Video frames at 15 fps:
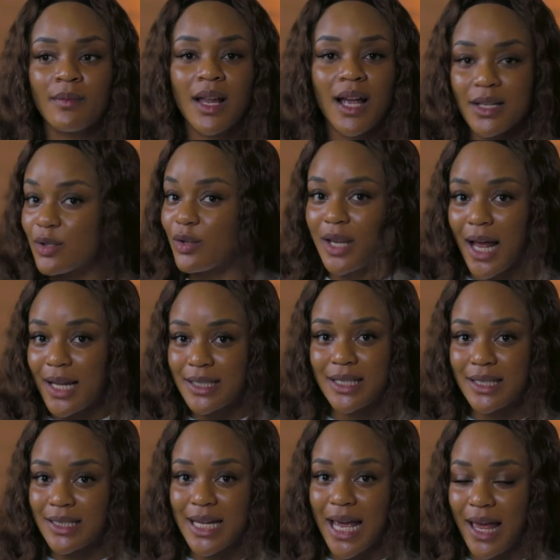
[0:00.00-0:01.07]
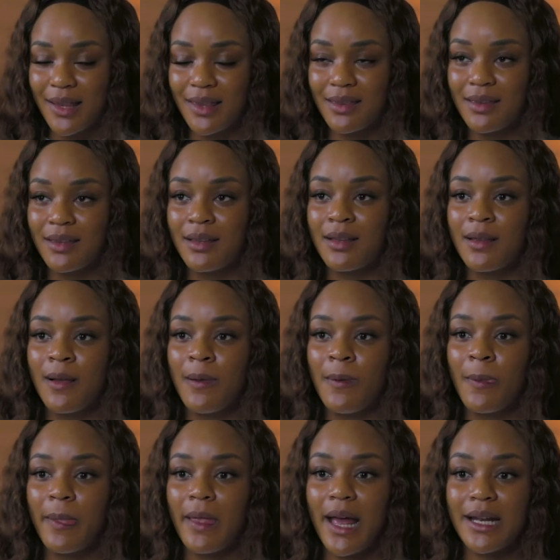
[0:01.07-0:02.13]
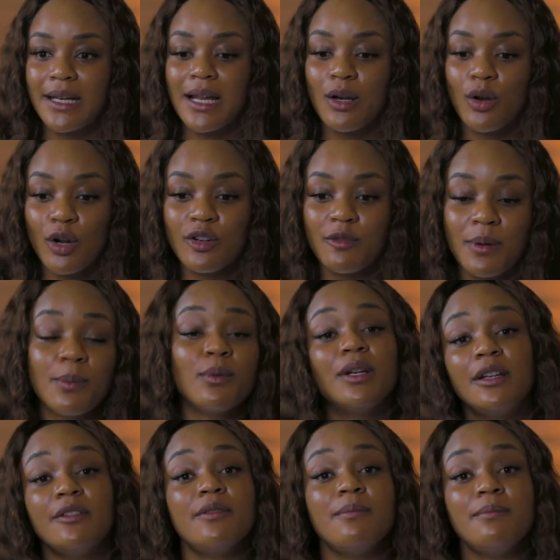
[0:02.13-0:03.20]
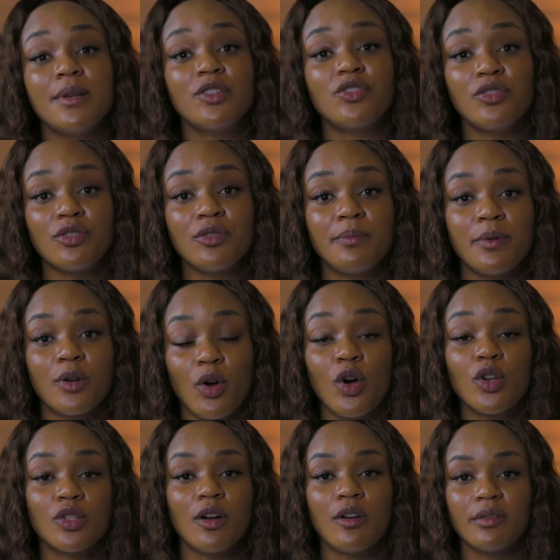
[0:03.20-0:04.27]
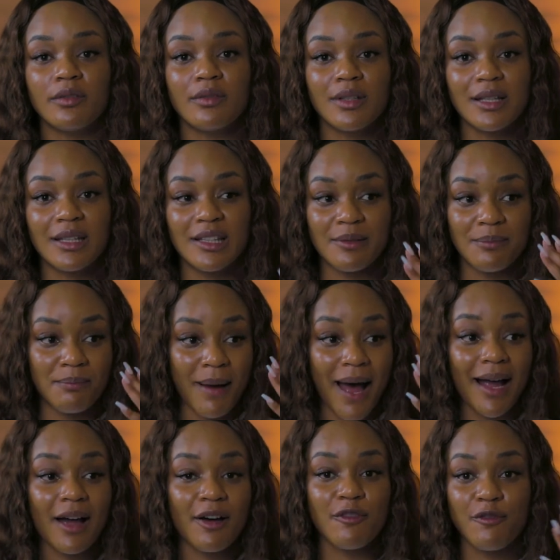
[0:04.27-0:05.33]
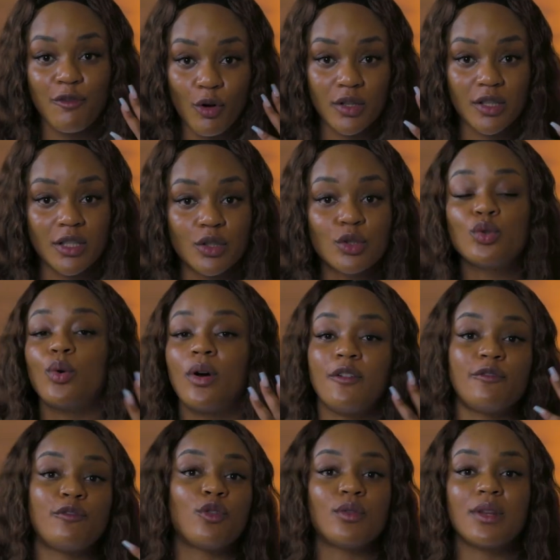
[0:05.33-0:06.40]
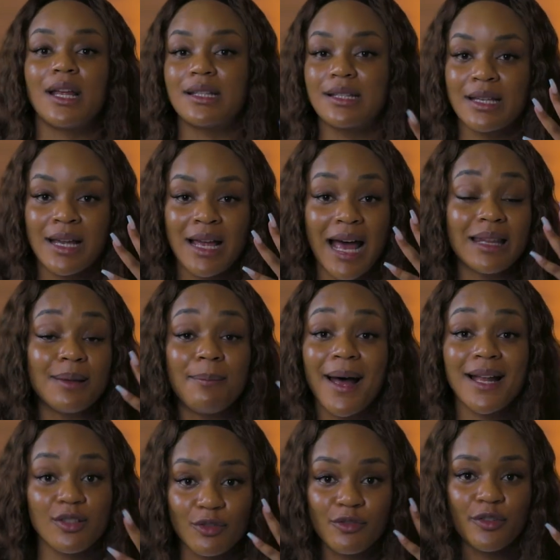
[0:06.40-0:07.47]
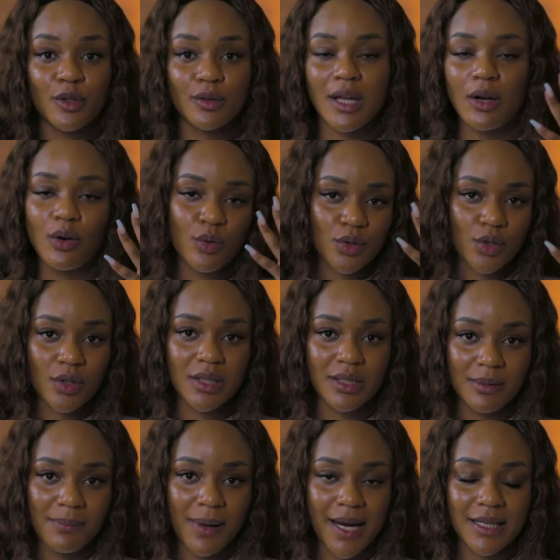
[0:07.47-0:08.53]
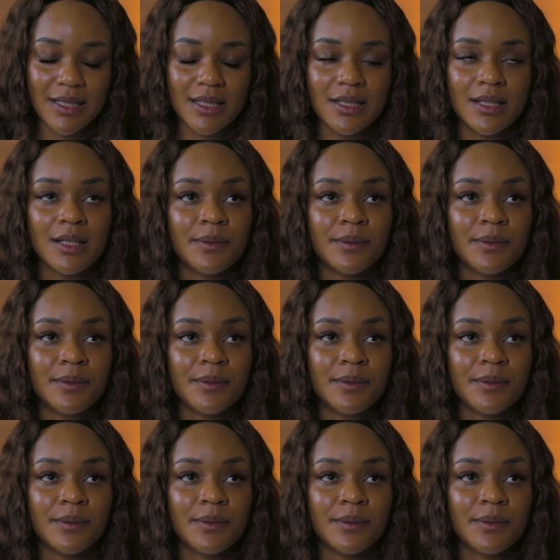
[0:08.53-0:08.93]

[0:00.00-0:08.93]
And so that is death. And a lot of people live in misery because of the back and forth, the to and fro and the battlefield that goes on in the mind.